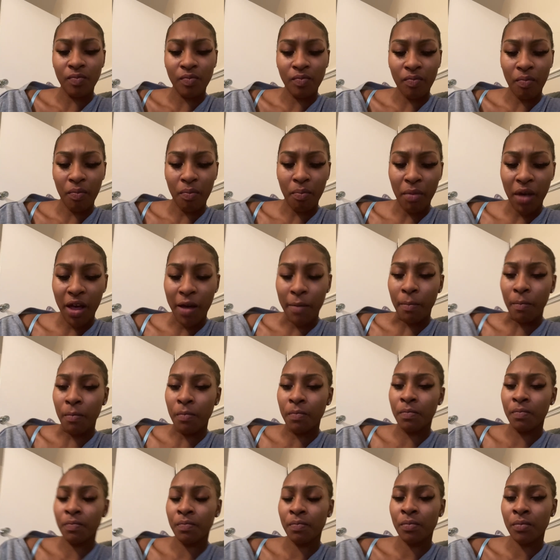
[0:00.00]
Mum.
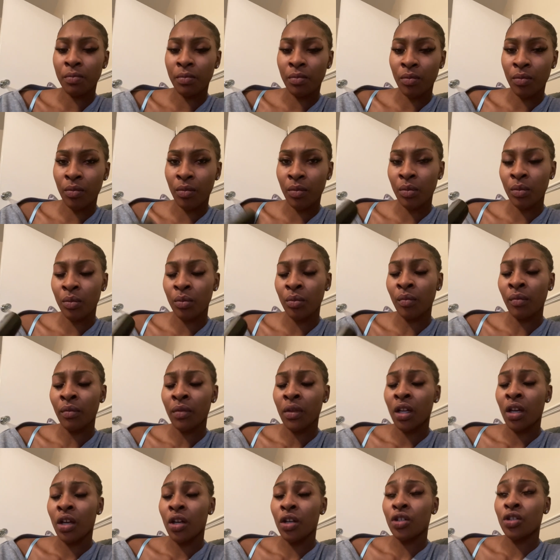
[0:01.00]
Yeah?
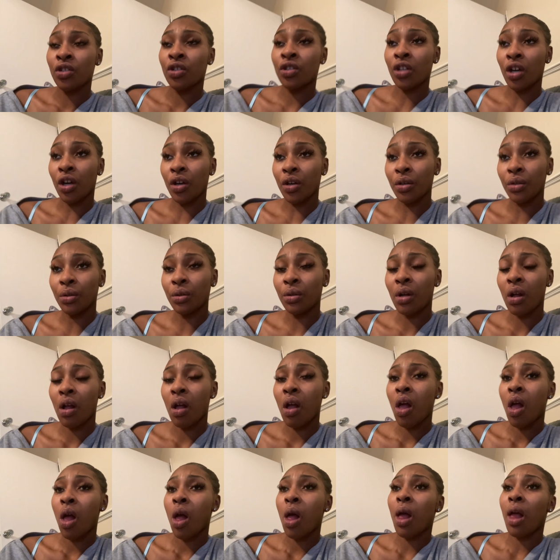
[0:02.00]
So,
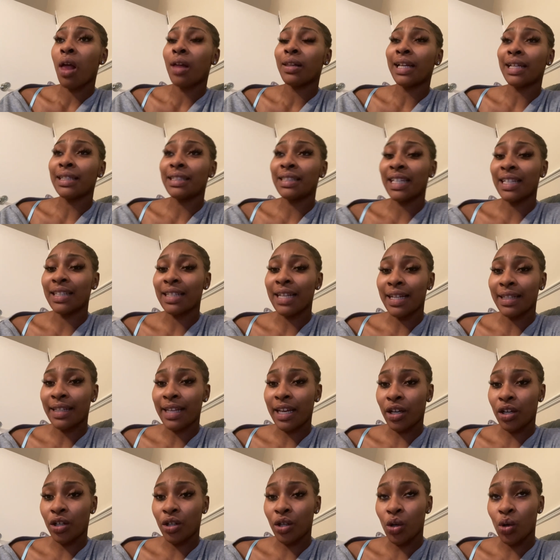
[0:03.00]
they said that they're
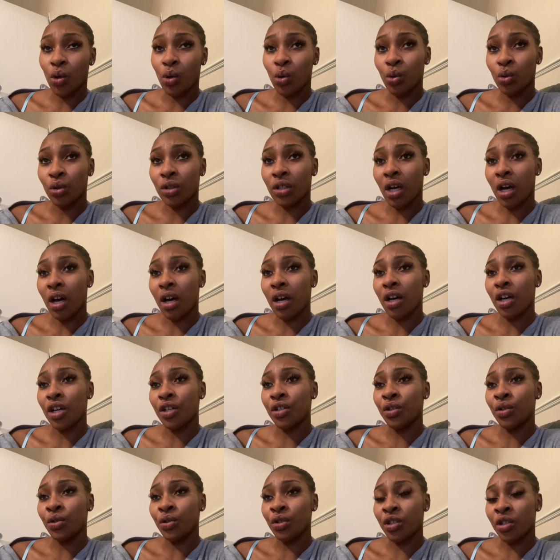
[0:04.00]
going to order a
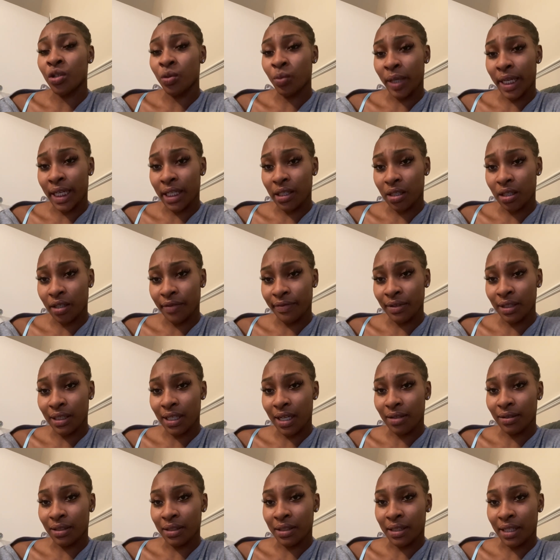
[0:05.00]
new Switch for
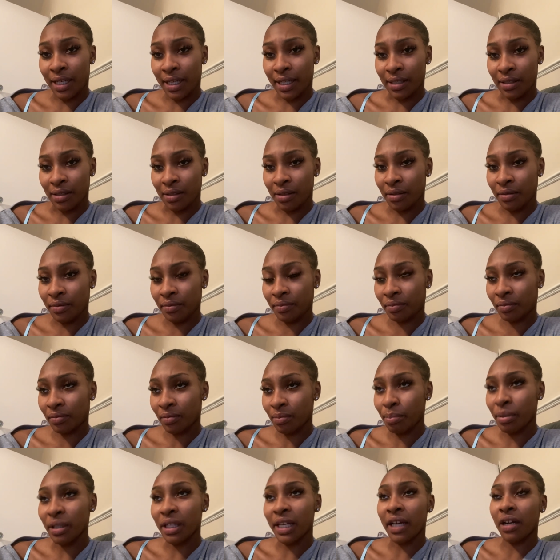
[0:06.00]
downstairs,
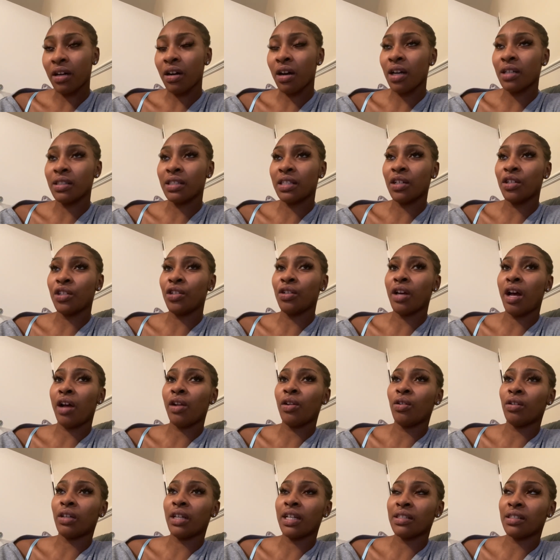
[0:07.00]
but they can't tell you how long
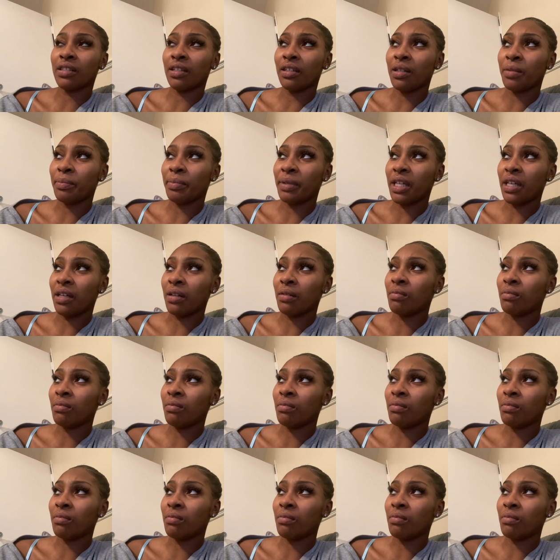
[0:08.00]
that's going to be.